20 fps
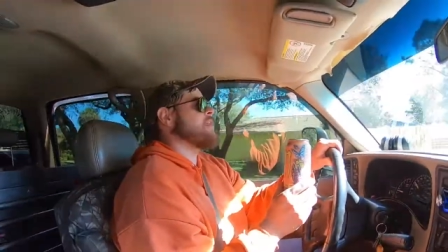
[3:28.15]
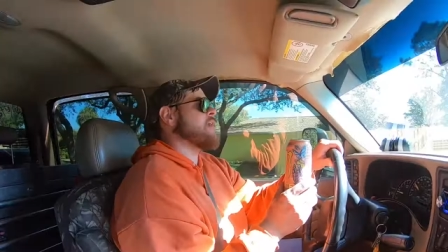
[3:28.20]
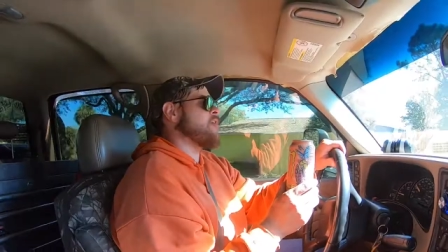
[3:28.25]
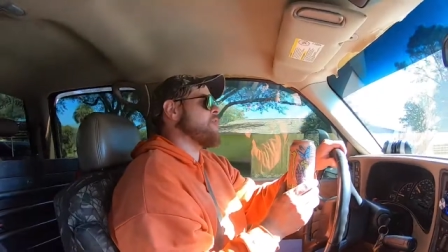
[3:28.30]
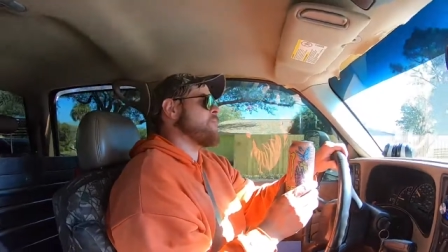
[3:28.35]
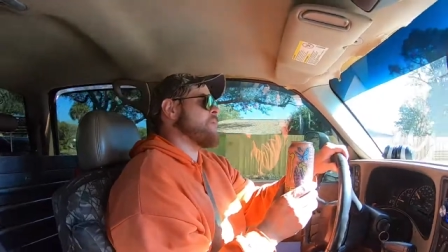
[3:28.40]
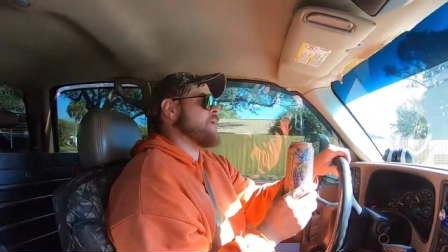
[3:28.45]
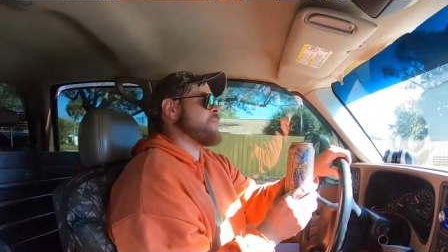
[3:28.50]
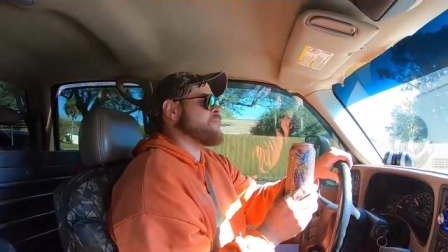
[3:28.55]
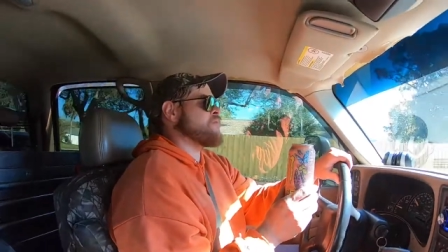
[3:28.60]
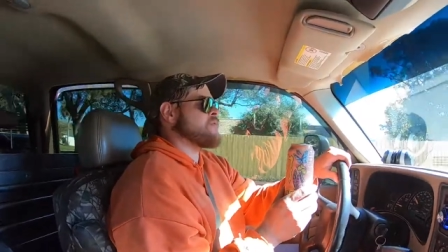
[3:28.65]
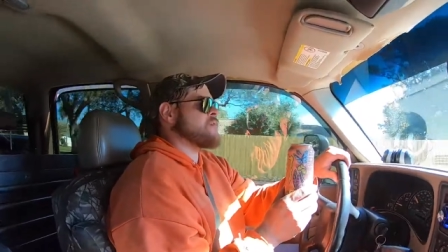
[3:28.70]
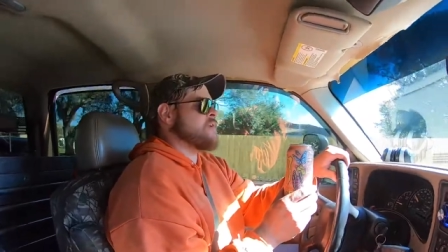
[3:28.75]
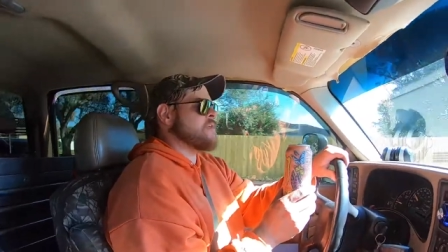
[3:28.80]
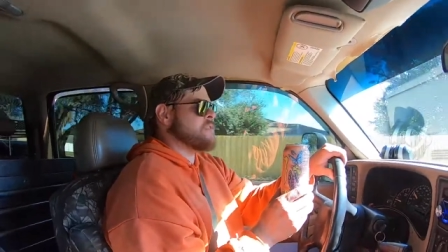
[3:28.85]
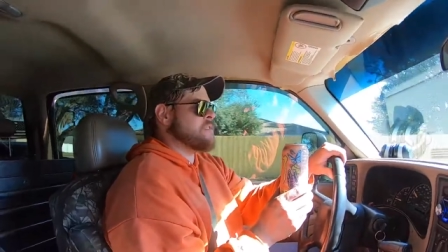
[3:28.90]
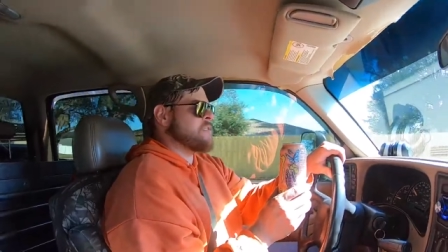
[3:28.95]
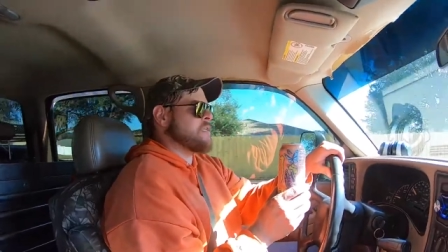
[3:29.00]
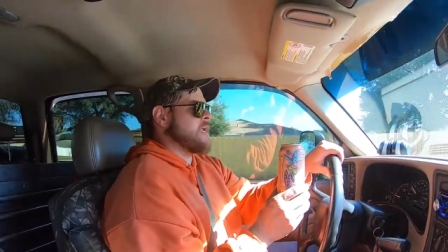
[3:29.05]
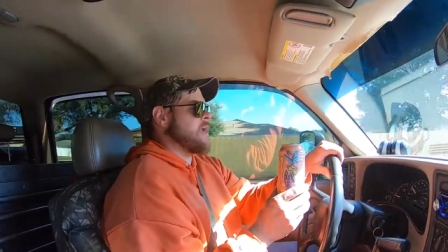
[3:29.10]
Yeah, it's
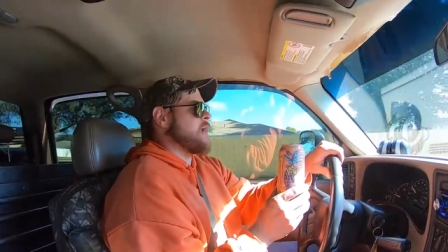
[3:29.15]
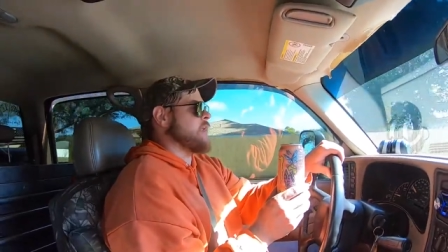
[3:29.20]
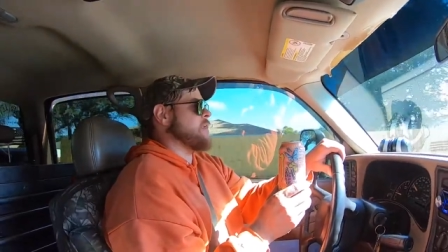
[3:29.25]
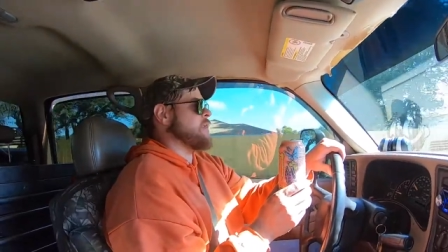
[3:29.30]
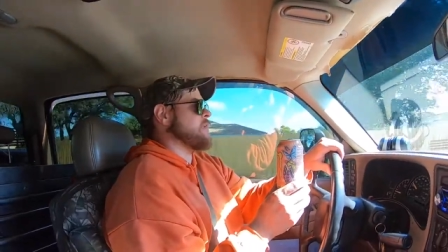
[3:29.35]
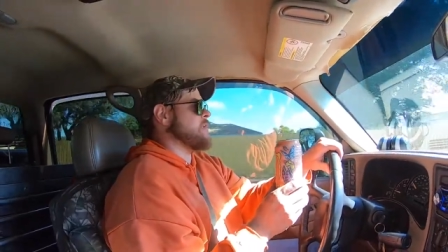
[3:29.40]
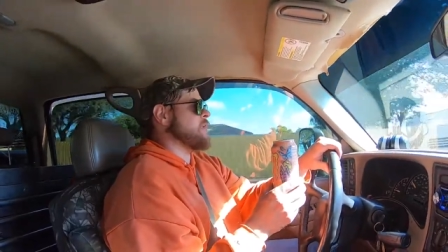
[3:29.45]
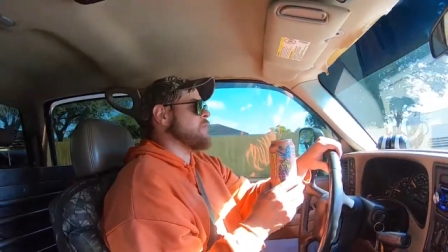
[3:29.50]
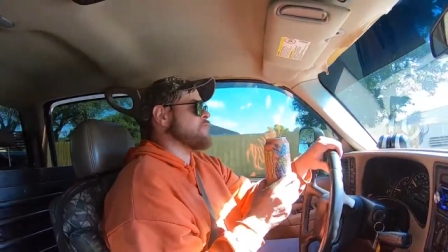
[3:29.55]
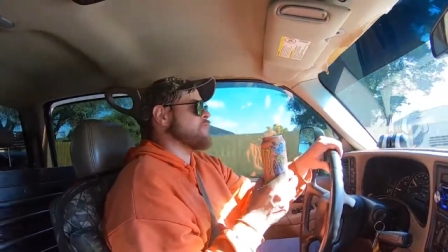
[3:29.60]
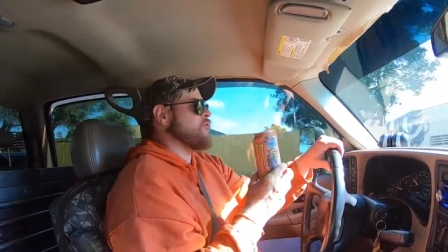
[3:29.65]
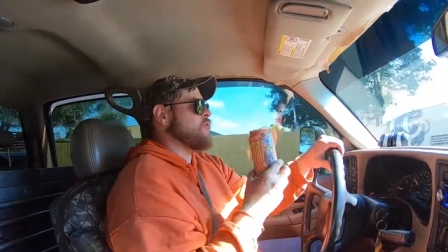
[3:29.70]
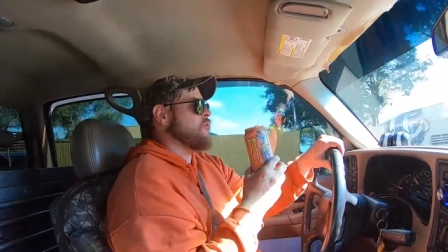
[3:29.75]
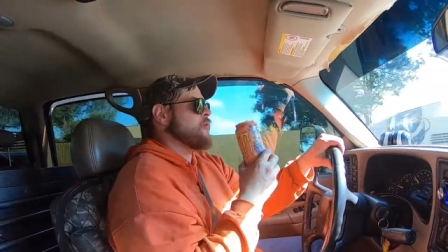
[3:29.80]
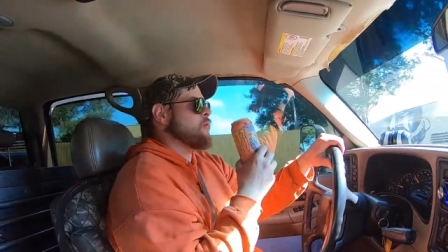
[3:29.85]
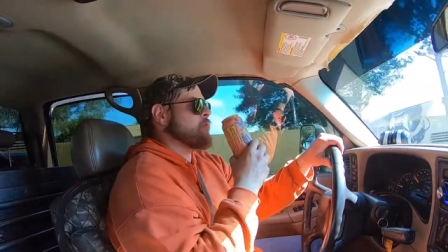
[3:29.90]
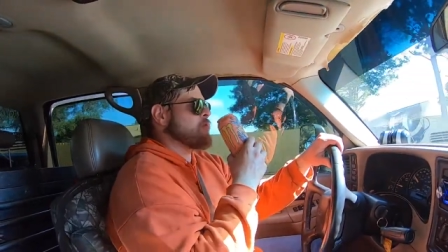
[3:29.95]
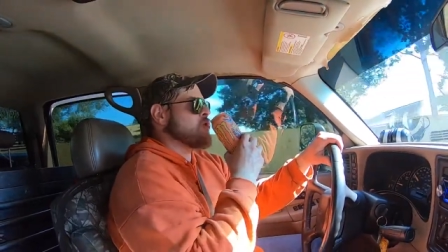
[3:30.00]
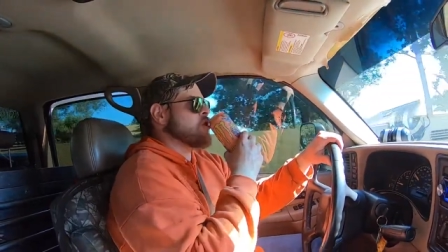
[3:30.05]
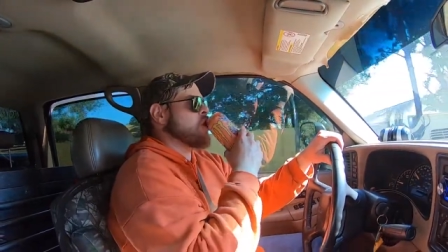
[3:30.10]

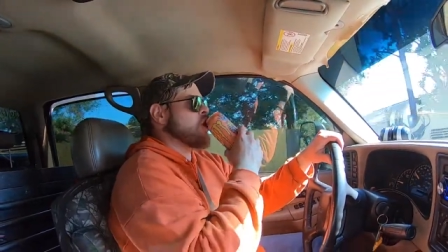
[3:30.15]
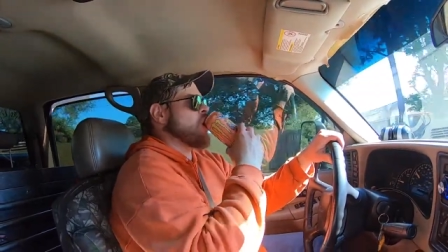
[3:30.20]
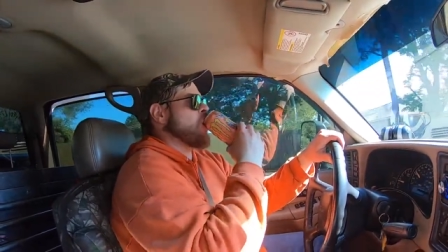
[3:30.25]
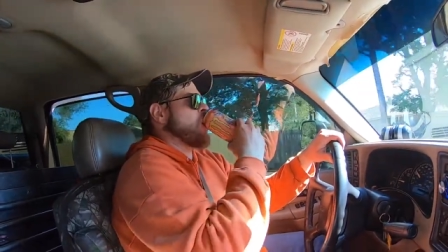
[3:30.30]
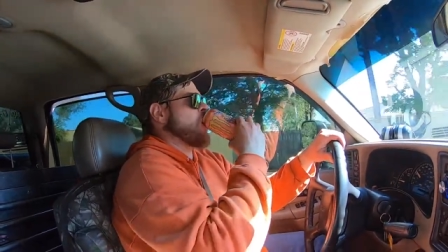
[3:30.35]
pronunciating.